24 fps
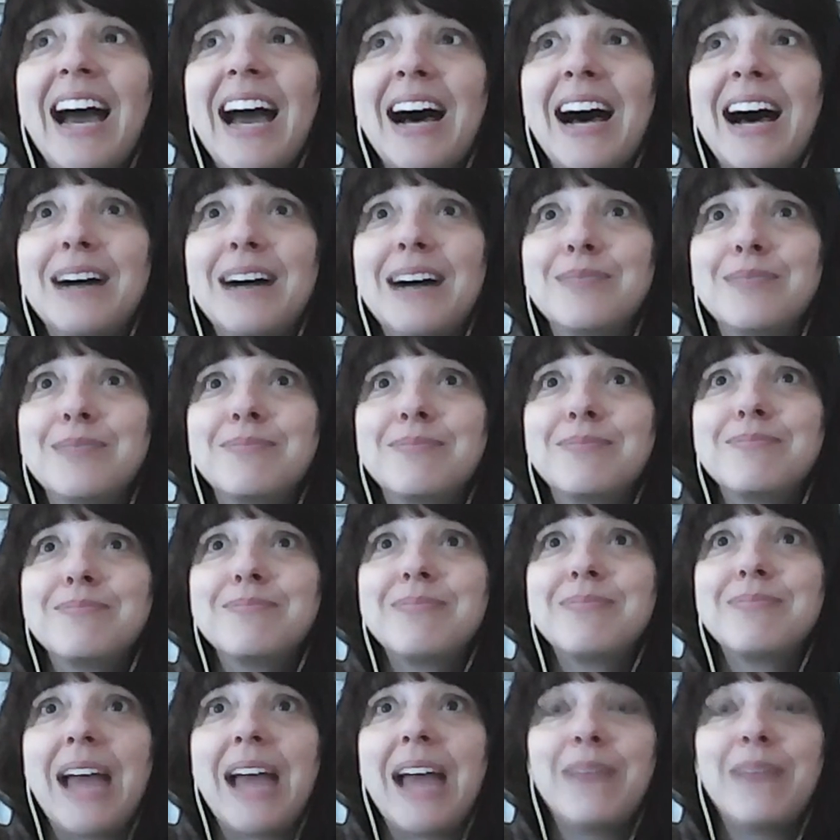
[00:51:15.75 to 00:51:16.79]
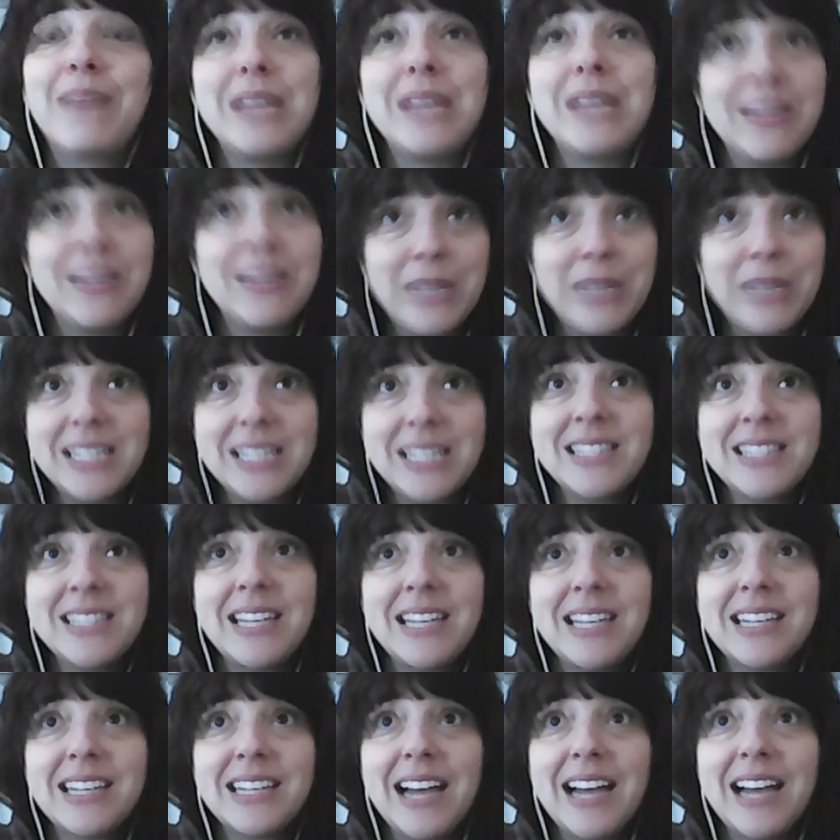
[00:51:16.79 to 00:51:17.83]
And we did
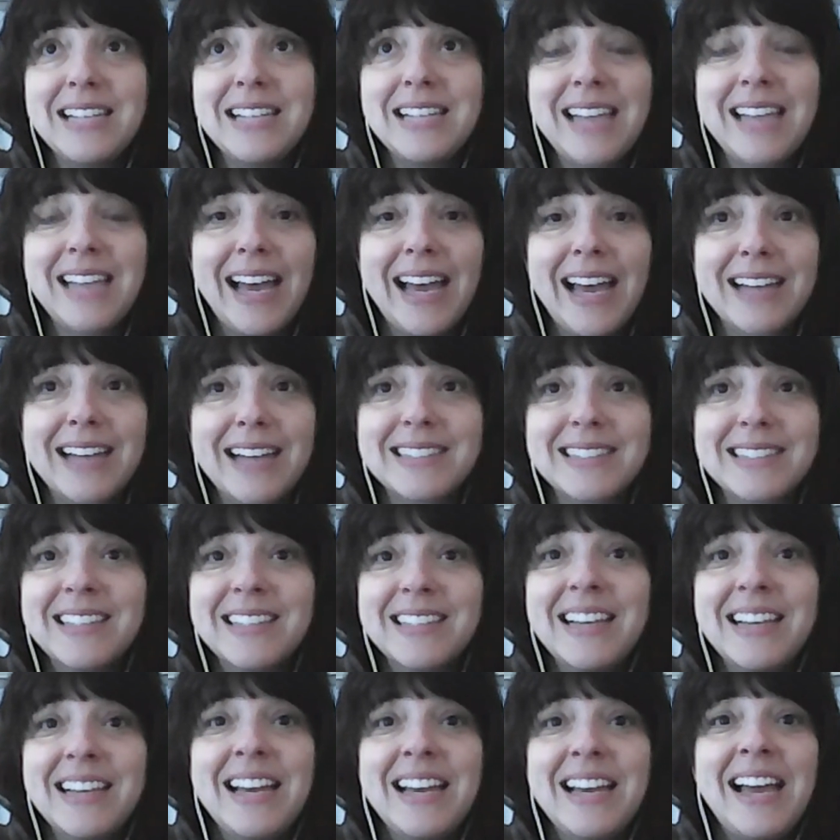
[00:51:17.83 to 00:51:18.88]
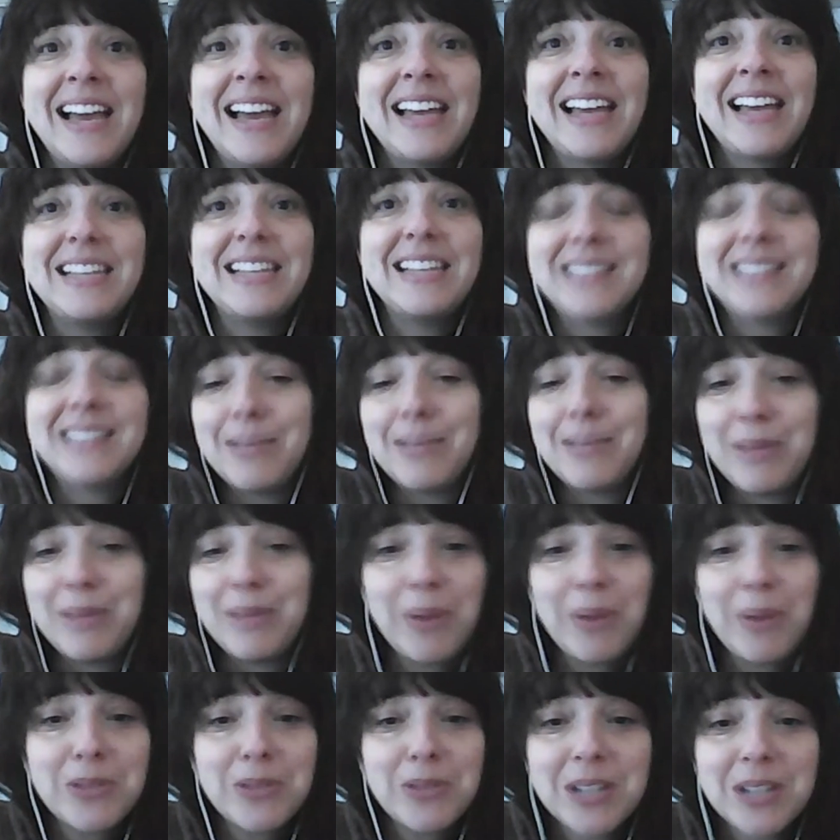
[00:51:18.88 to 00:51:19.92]
stay in contact. He sent me
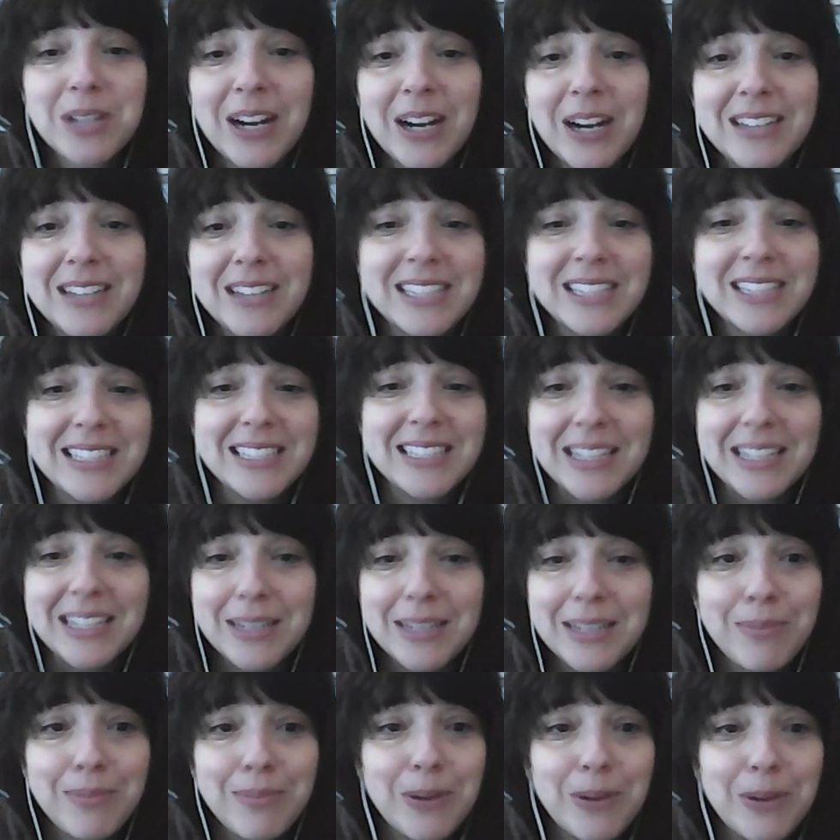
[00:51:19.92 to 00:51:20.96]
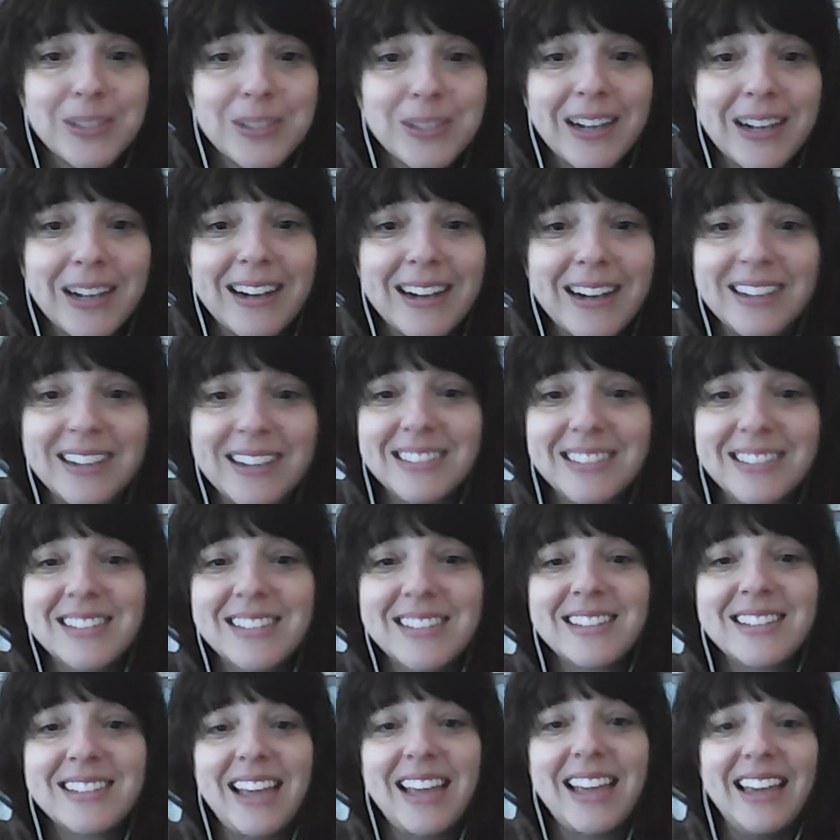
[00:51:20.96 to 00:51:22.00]
postcards. I sent him
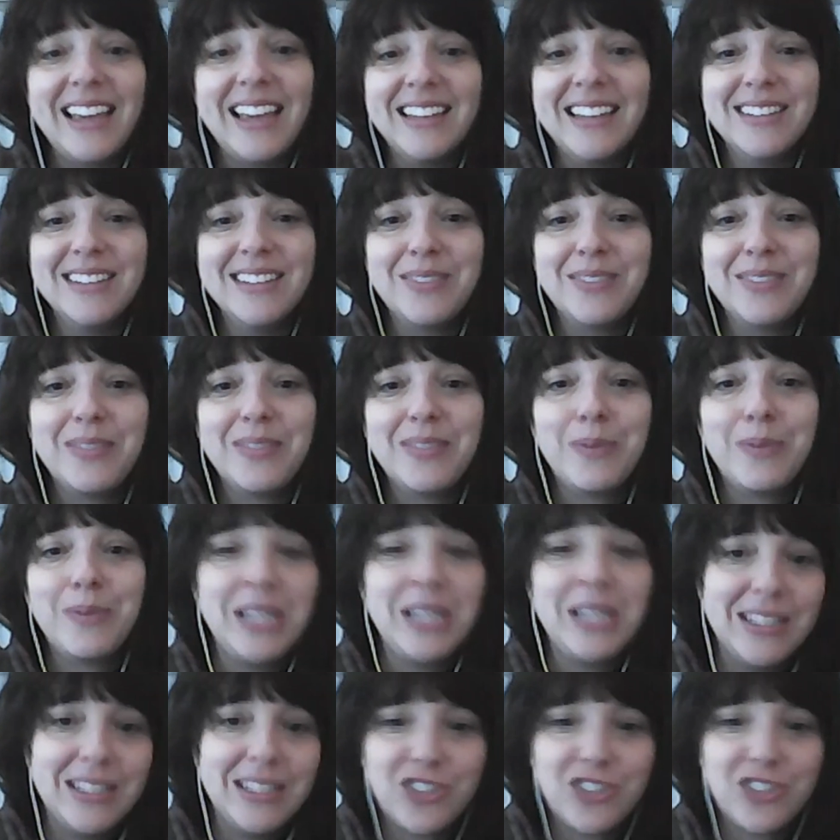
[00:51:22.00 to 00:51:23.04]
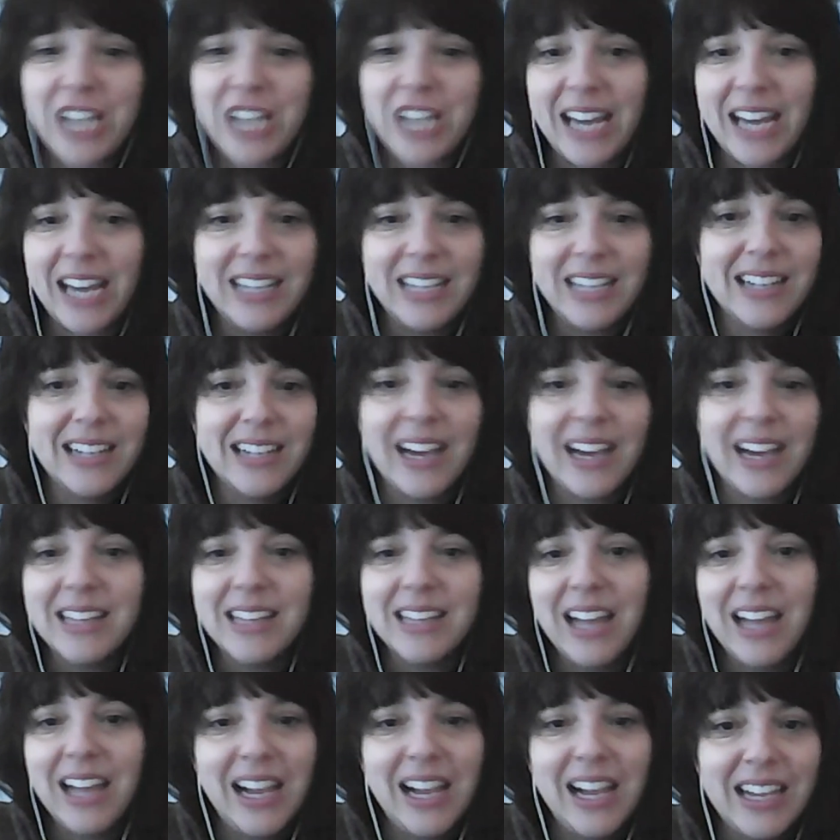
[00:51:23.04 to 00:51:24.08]
postcards, and we chatted
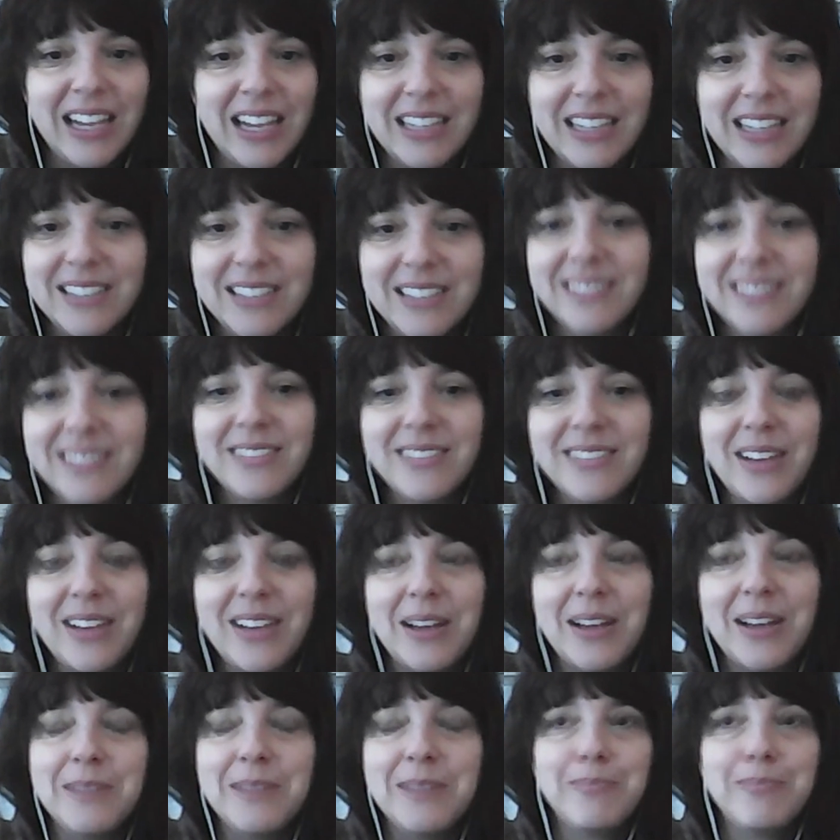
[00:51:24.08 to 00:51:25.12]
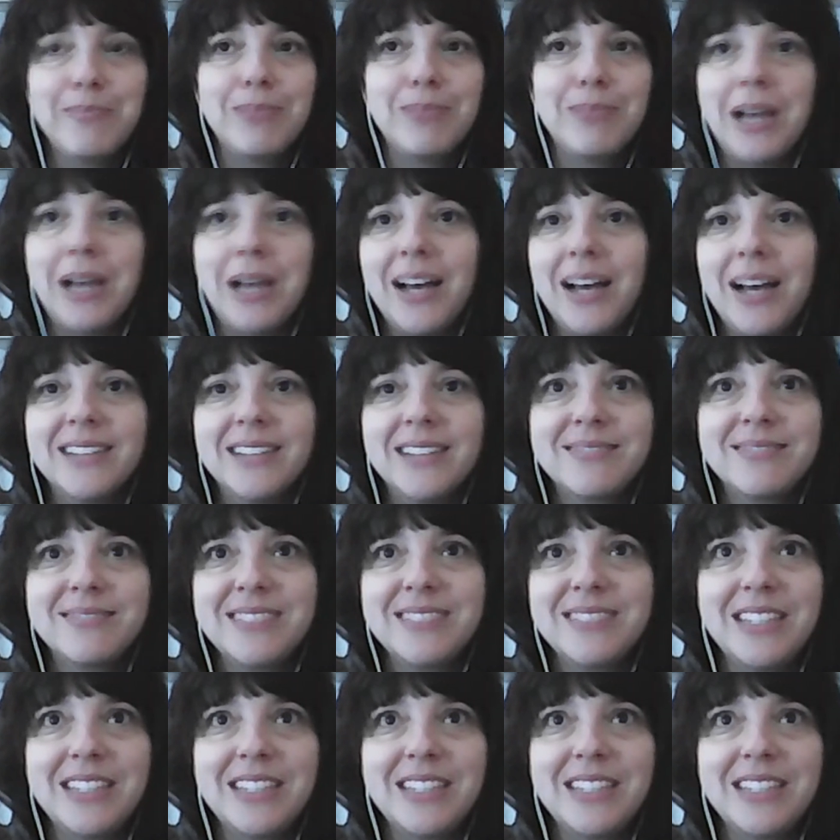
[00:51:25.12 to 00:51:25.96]
online, blah,